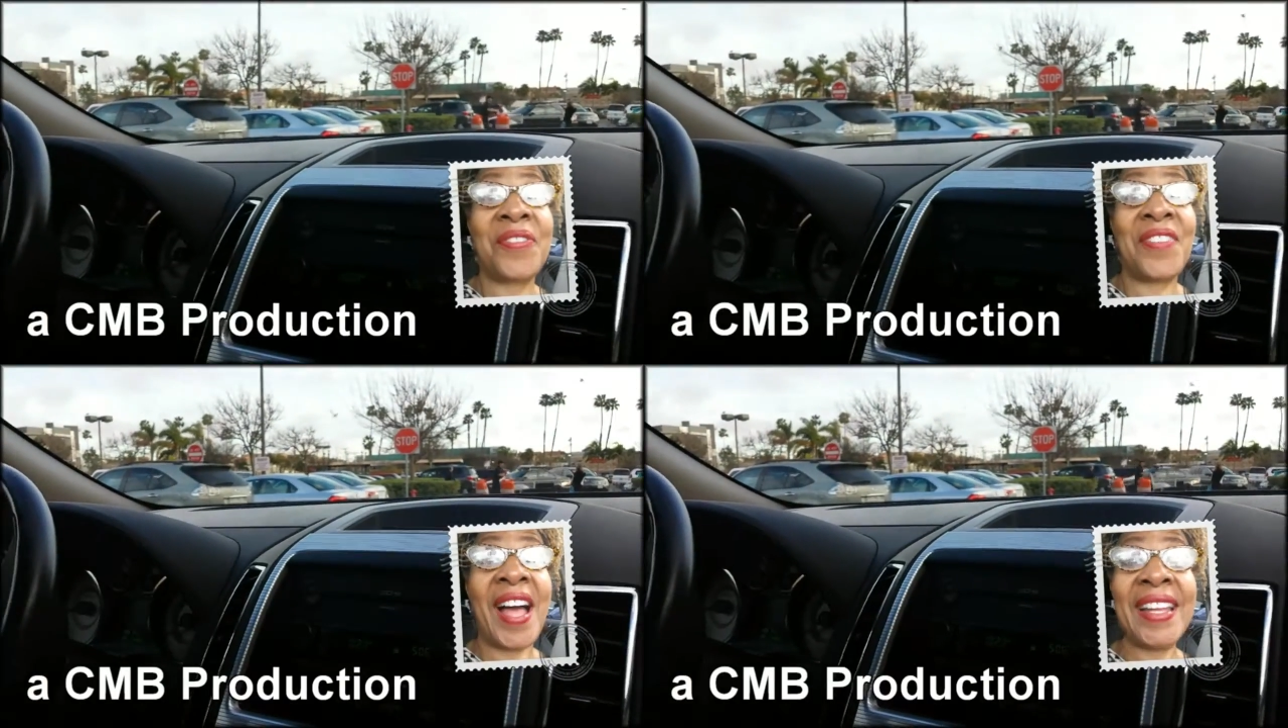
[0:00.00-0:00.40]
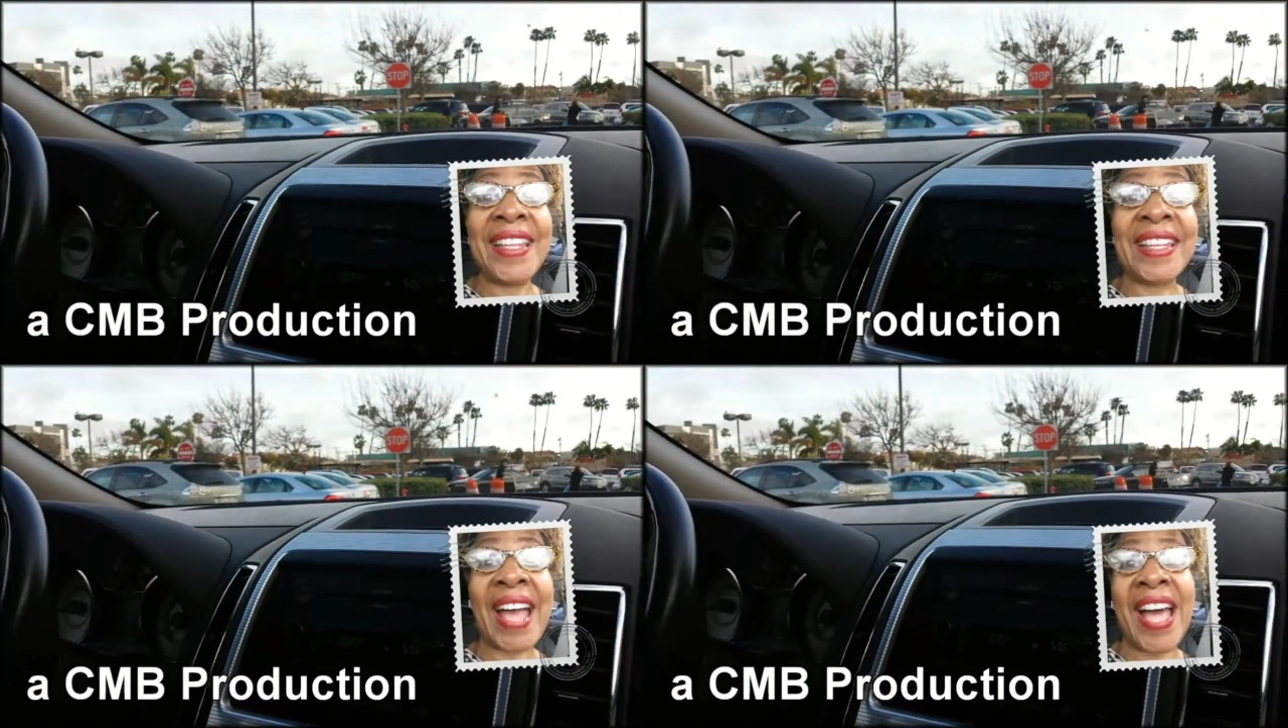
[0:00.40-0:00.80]
finally
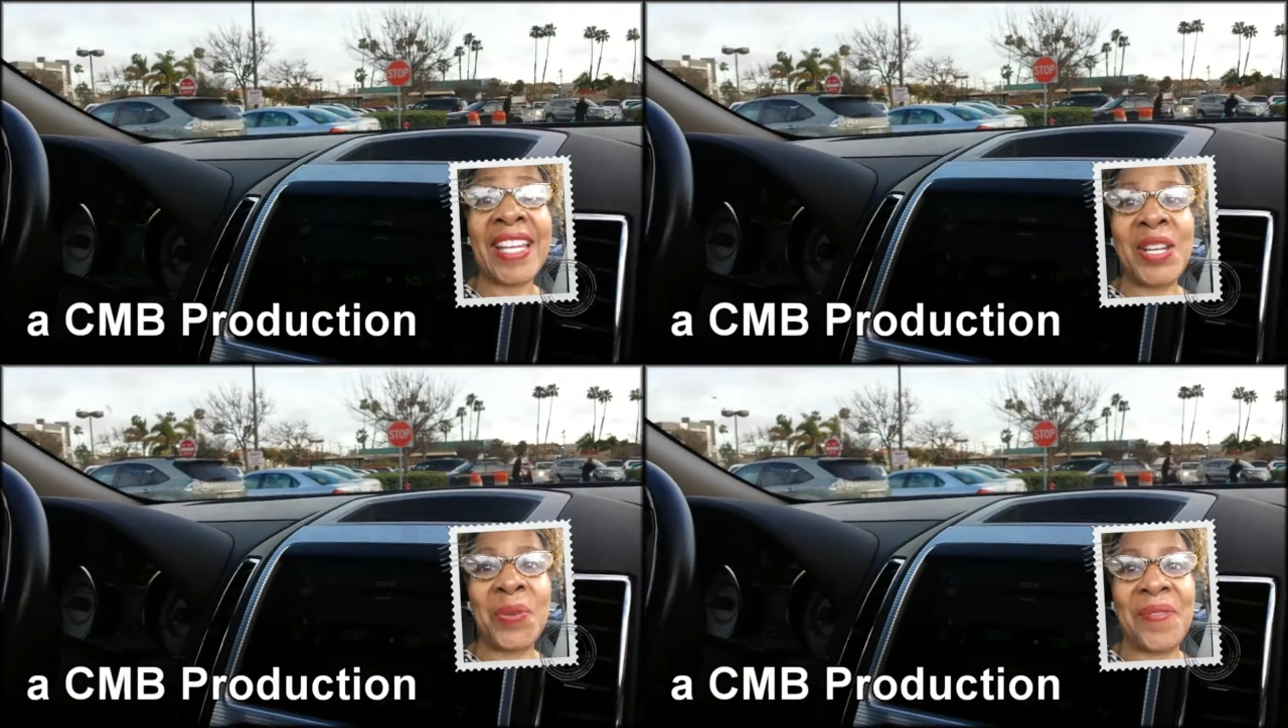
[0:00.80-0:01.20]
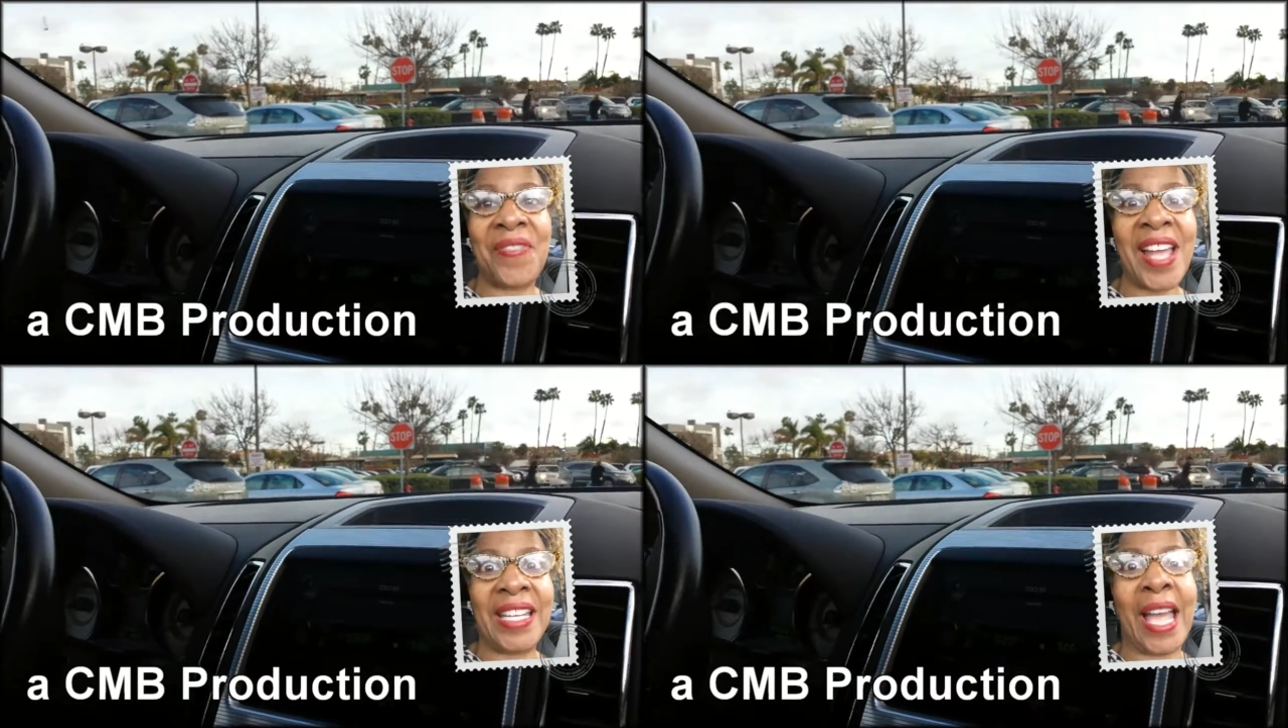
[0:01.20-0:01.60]
got here. We
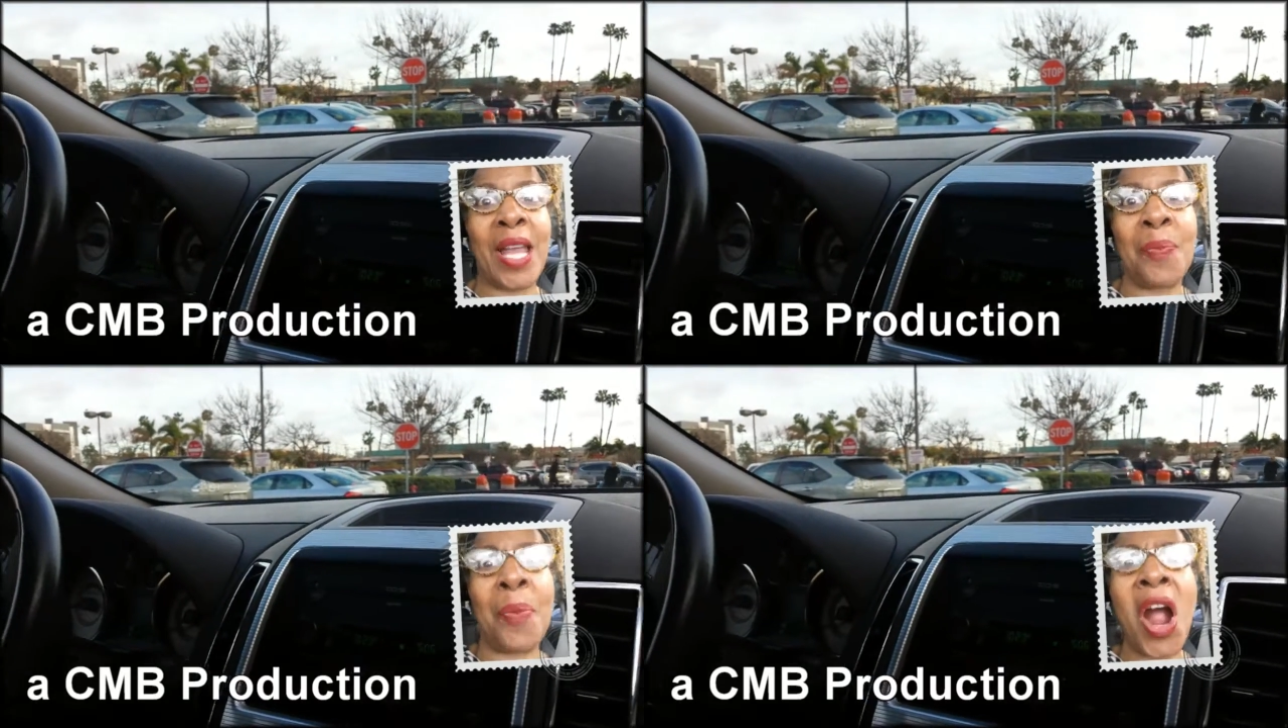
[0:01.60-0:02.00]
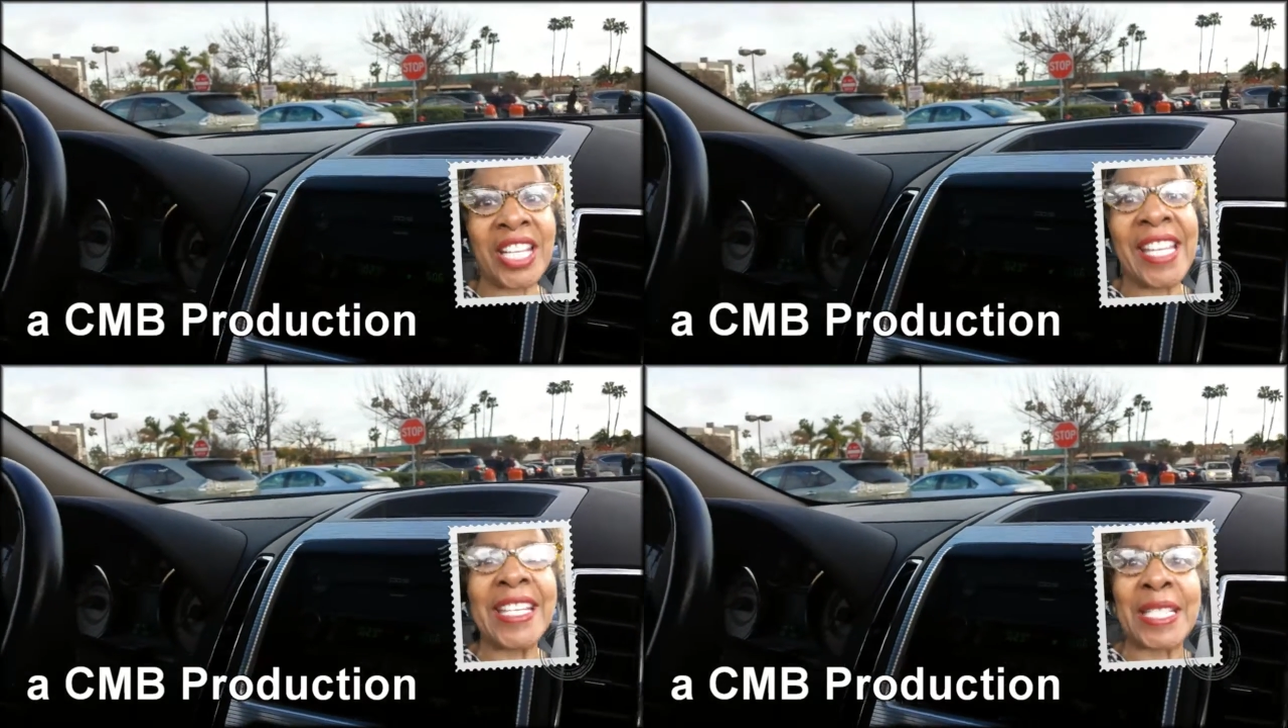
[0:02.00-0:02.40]
finally got a parking